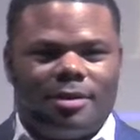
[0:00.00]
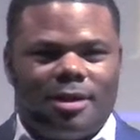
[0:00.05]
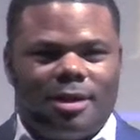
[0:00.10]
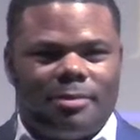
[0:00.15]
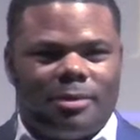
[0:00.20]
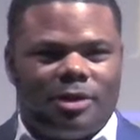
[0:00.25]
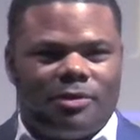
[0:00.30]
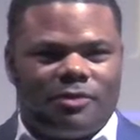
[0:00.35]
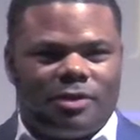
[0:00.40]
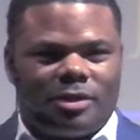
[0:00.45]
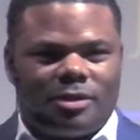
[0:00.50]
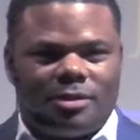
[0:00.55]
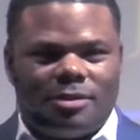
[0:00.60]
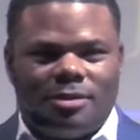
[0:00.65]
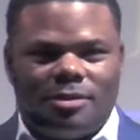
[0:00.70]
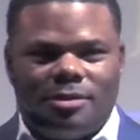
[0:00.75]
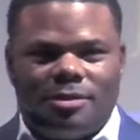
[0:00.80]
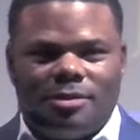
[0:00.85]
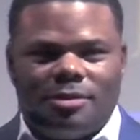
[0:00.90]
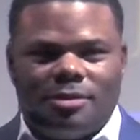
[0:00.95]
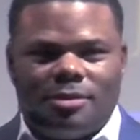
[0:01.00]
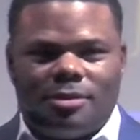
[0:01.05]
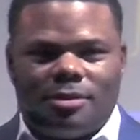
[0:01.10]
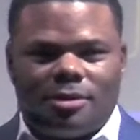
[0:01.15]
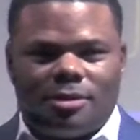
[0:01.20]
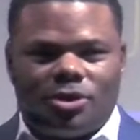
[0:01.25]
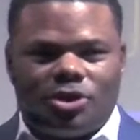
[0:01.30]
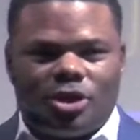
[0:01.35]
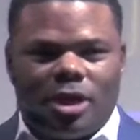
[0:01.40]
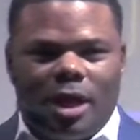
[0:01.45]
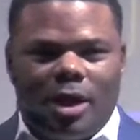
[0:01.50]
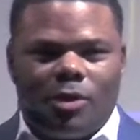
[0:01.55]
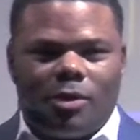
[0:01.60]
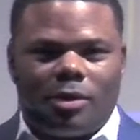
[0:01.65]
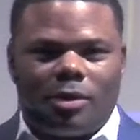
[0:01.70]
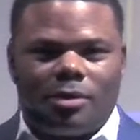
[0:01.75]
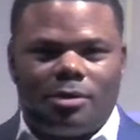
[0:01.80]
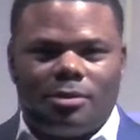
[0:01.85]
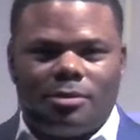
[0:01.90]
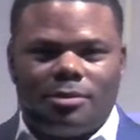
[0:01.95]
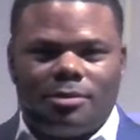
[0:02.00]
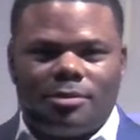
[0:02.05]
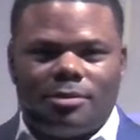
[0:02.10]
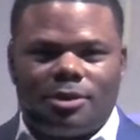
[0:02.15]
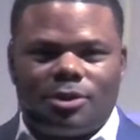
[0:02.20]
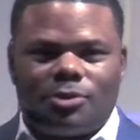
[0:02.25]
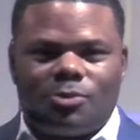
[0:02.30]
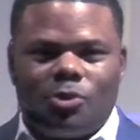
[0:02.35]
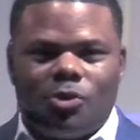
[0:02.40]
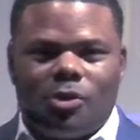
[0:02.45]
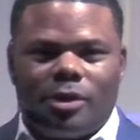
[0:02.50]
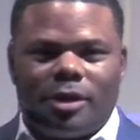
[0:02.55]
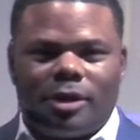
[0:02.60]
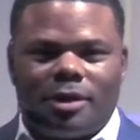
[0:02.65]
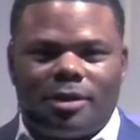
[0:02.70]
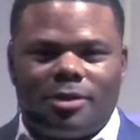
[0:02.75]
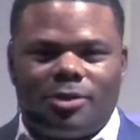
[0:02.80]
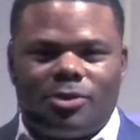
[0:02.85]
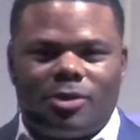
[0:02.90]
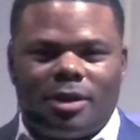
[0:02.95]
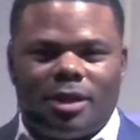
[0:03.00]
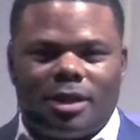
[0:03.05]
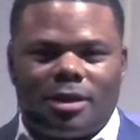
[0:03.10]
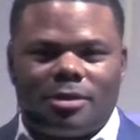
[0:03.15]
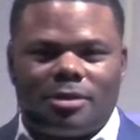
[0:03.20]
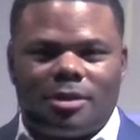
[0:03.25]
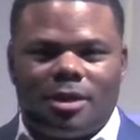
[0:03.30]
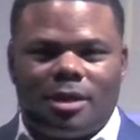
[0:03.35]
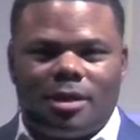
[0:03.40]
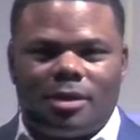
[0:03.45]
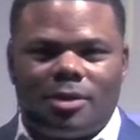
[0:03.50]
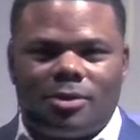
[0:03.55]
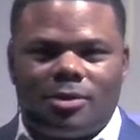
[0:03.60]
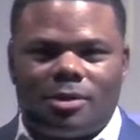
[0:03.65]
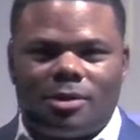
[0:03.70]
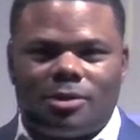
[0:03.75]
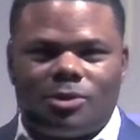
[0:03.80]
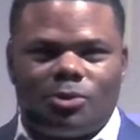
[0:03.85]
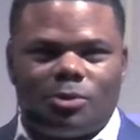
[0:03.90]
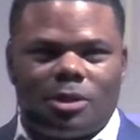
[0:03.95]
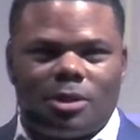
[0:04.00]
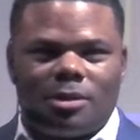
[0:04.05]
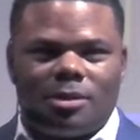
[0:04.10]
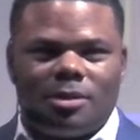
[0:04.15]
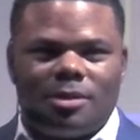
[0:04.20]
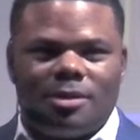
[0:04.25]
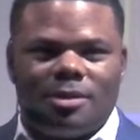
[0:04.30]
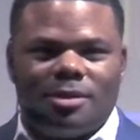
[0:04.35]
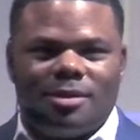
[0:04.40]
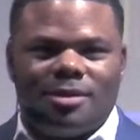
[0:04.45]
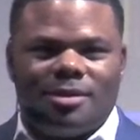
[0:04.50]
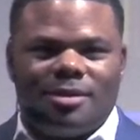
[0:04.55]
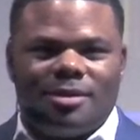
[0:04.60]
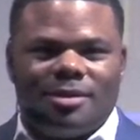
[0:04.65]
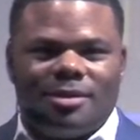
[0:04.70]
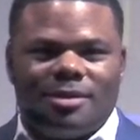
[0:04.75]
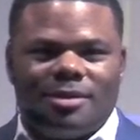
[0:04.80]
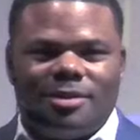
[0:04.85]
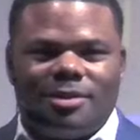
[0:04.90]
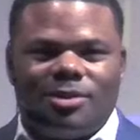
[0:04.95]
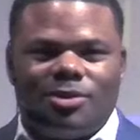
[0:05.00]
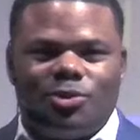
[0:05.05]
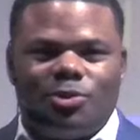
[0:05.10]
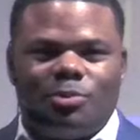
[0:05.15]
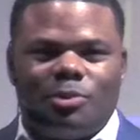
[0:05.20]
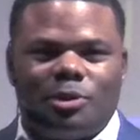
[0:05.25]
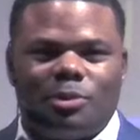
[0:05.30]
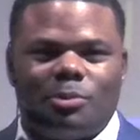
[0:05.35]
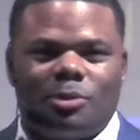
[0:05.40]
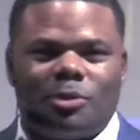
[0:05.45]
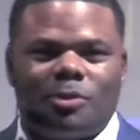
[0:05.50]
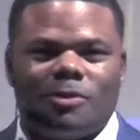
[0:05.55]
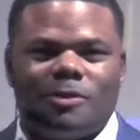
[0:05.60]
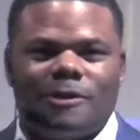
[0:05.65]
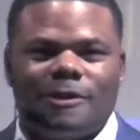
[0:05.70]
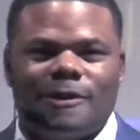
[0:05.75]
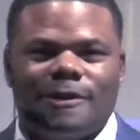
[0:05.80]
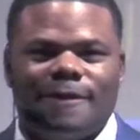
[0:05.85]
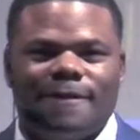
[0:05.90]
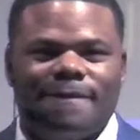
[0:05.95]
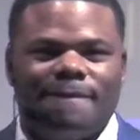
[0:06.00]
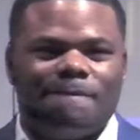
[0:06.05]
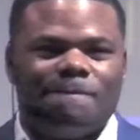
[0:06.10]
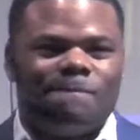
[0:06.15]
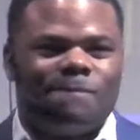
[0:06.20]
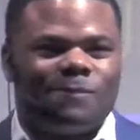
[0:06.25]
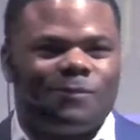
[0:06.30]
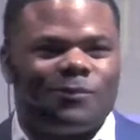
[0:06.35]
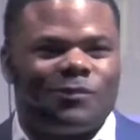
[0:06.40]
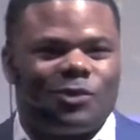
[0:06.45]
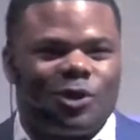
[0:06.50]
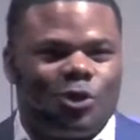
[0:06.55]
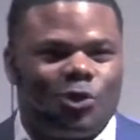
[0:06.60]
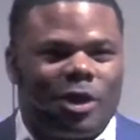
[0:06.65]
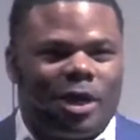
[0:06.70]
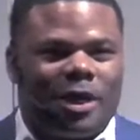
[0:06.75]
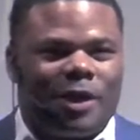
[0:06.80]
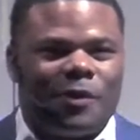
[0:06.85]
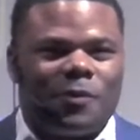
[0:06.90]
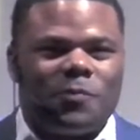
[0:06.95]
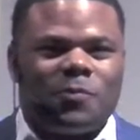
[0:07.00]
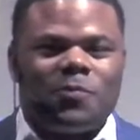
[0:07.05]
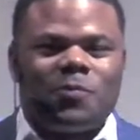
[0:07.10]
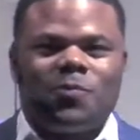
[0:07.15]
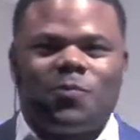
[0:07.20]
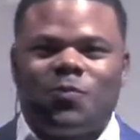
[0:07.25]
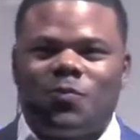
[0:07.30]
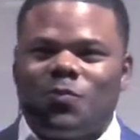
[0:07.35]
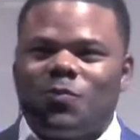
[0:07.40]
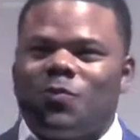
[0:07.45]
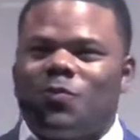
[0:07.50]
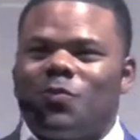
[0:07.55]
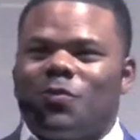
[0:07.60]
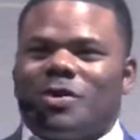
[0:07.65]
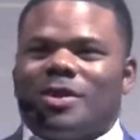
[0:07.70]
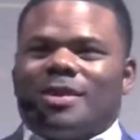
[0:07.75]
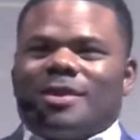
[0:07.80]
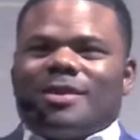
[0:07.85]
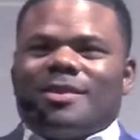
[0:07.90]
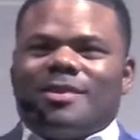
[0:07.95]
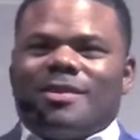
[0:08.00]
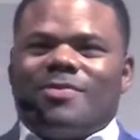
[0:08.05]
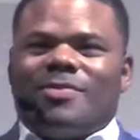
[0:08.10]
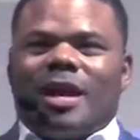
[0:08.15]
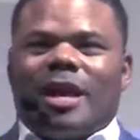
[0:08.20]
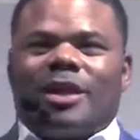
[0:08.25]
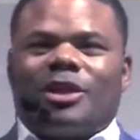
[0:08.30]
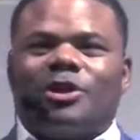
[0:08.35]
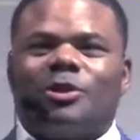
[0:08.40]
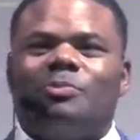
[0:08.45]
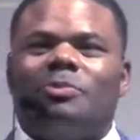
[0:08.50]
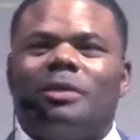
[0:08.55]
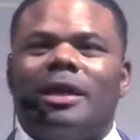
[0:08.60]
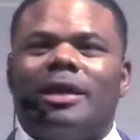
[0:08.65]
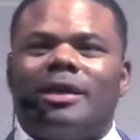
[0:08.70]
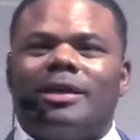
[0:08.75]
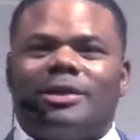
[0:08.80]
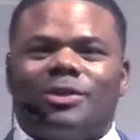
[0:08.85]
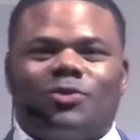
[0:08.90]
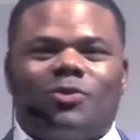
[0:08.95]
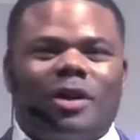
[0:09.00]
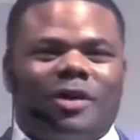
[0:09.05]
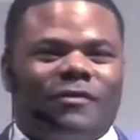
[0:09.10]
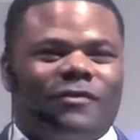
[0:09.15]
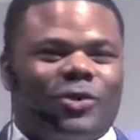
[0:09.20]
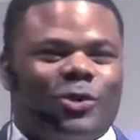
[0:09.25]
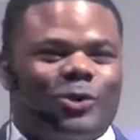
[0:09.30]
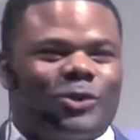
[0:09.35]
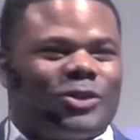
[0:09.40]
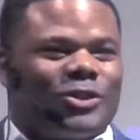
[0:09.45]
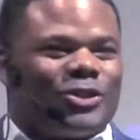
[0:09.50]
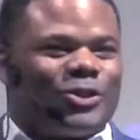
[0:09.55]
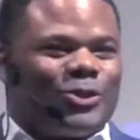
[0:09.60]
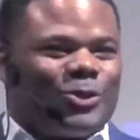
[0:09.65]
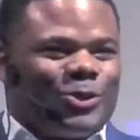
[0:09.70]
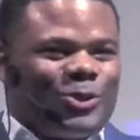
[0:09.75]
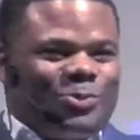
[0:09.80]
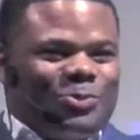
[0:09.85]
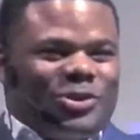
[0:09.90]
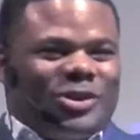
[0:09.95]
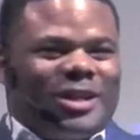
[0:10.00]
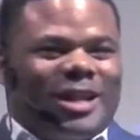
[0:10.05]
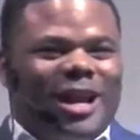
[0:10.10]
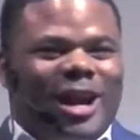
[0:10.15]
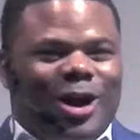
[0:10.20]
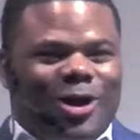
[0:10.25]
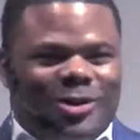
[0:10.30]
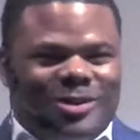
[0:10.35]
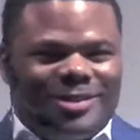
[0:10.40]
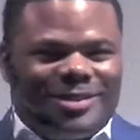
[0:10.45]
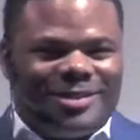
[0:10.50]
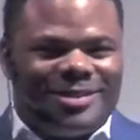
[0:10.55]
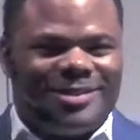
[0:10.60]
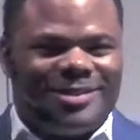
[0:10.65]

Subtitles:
how many of us took a shower this morning or last night or this week? Two people. Okay? That explains why folks are so spread out.